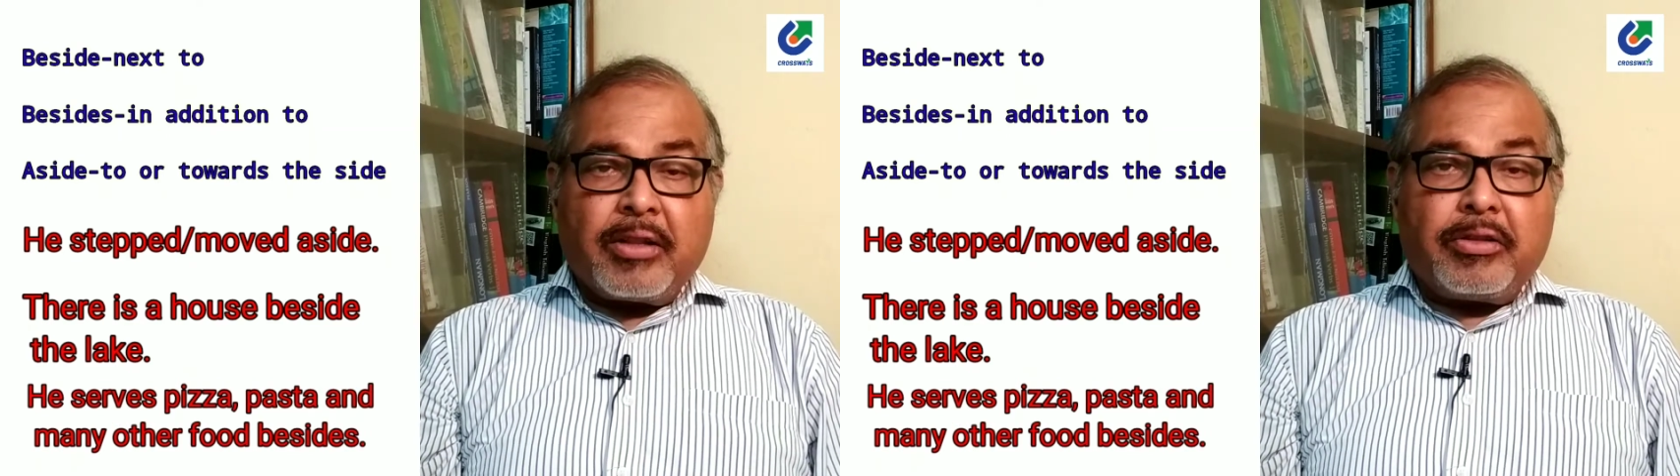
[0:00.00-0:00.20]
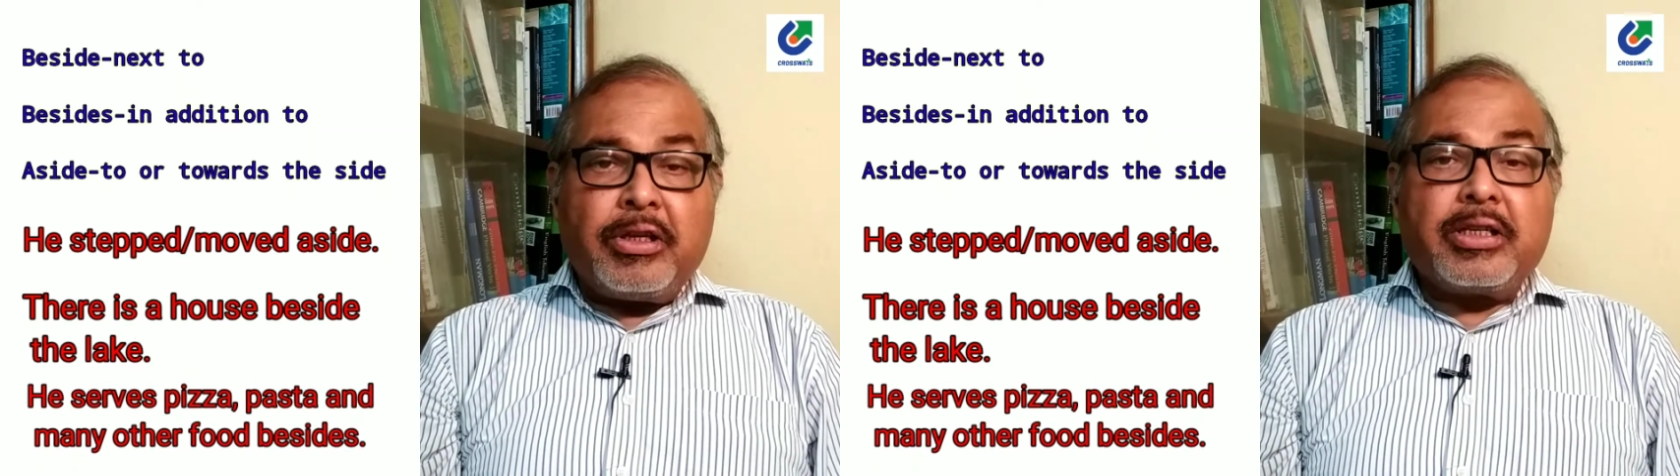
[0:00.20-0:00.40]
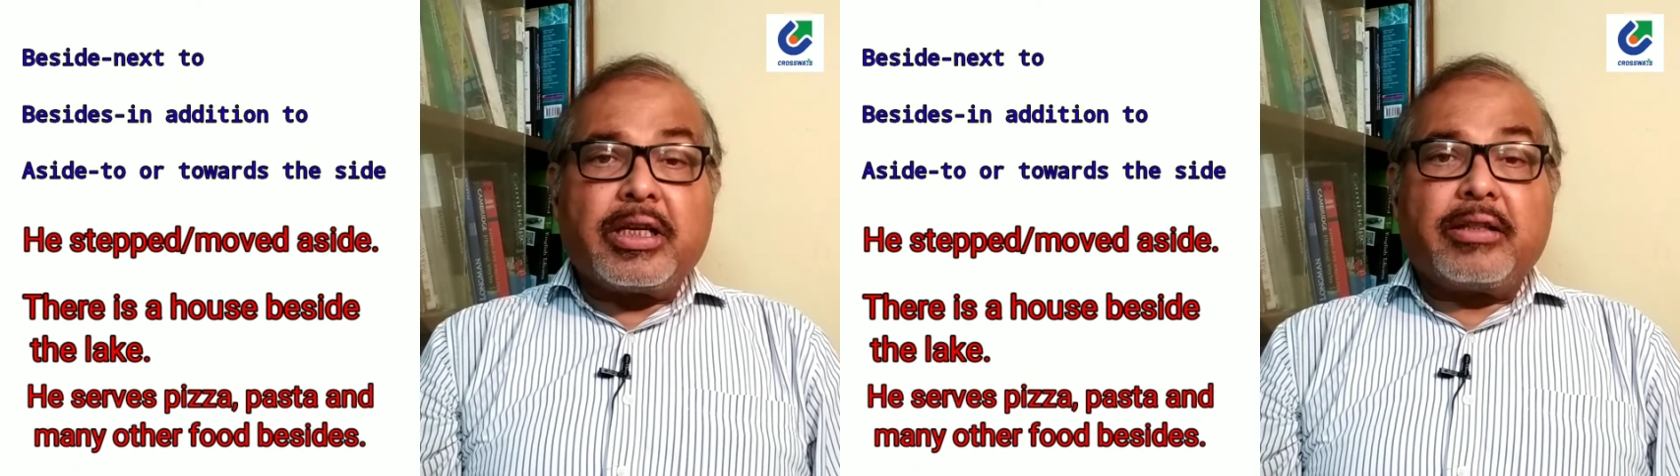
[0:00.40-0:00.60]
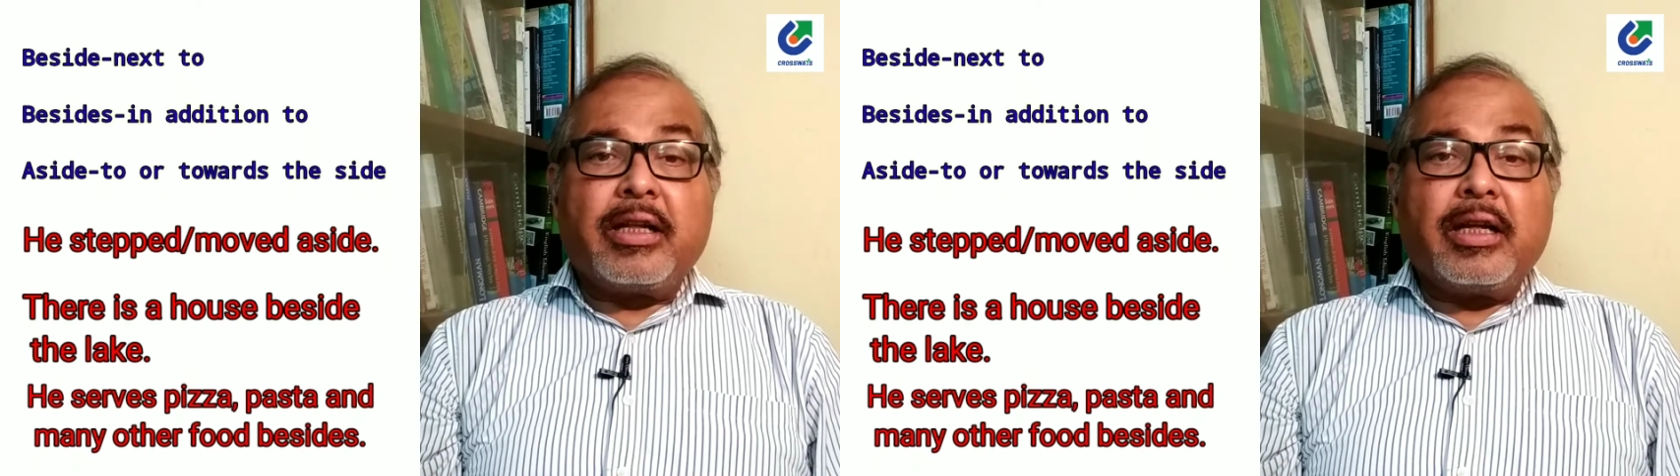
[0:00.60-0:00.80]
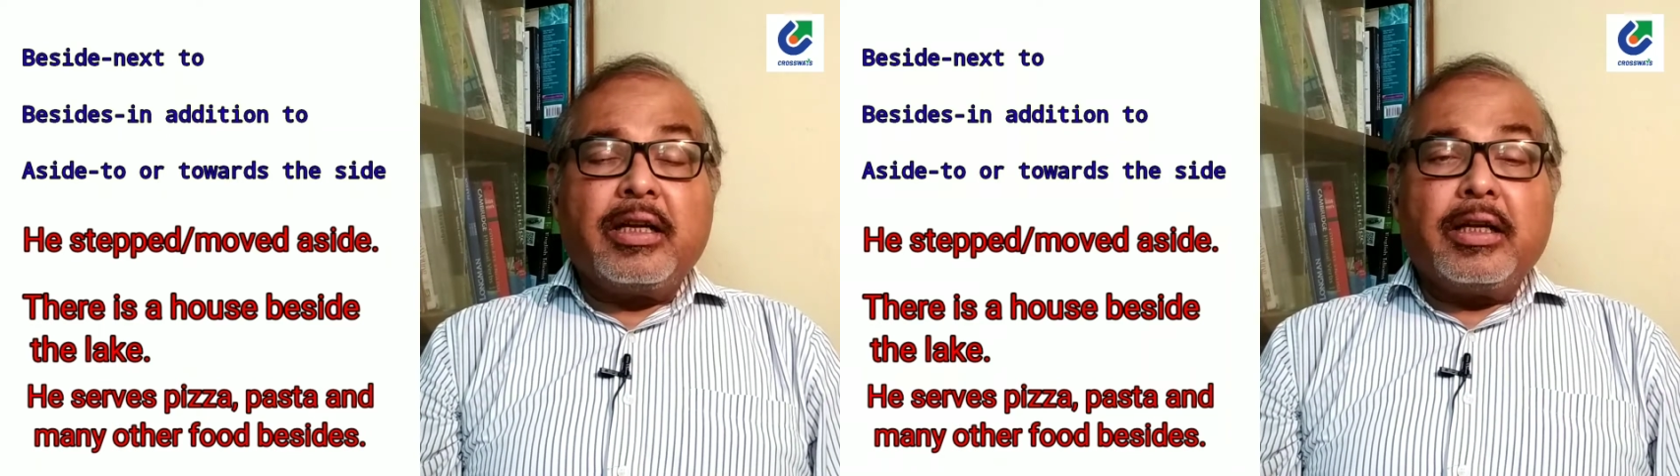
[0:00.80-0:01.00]
These are
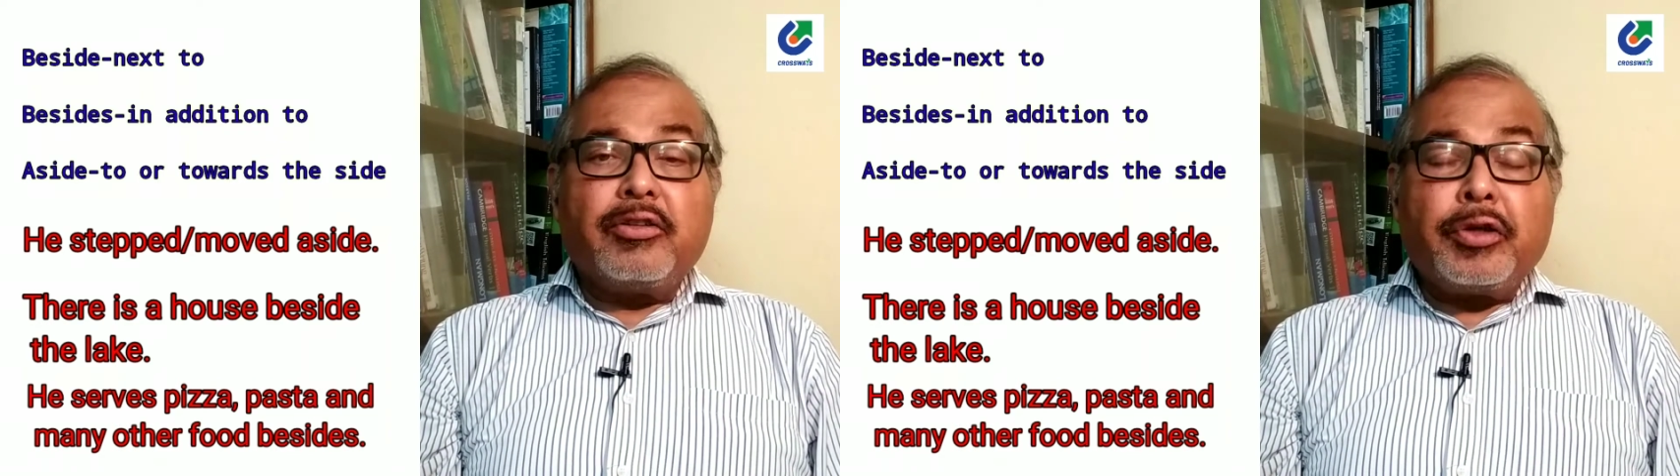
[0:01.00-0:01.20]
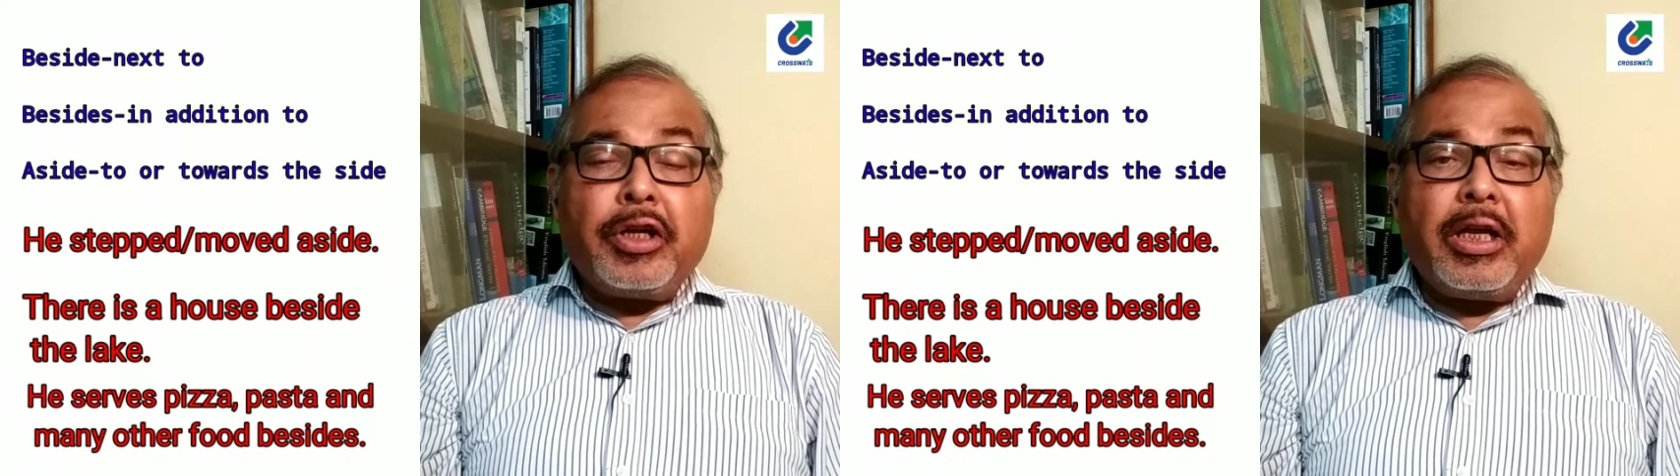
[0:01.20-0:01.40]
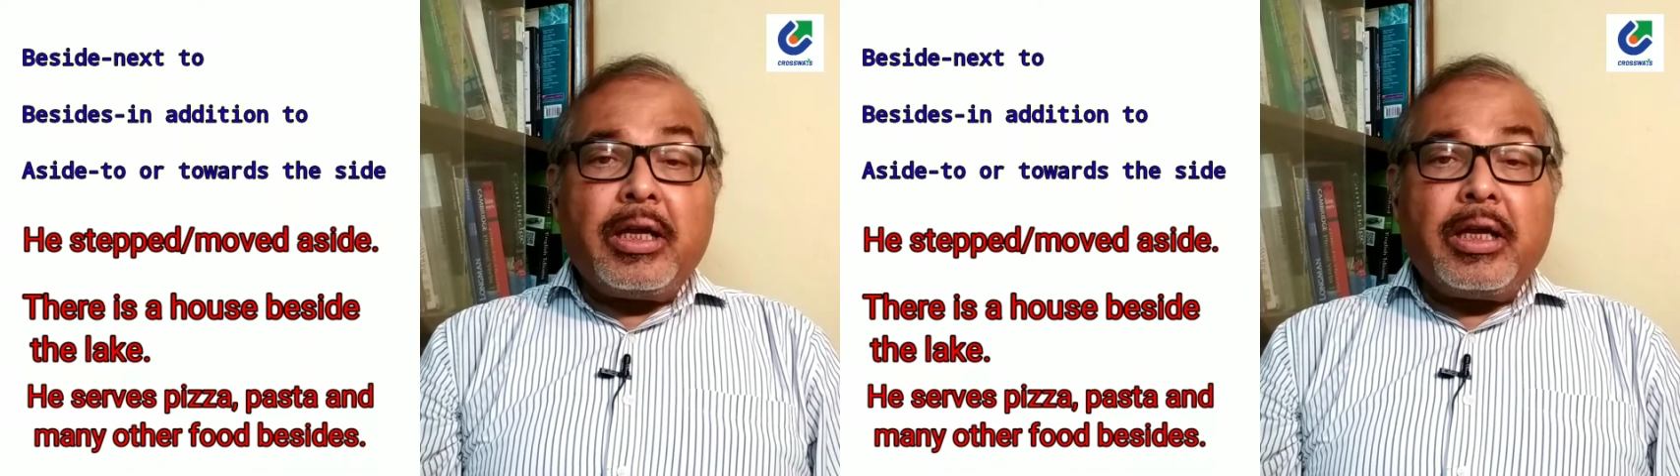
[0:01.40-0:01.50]
the three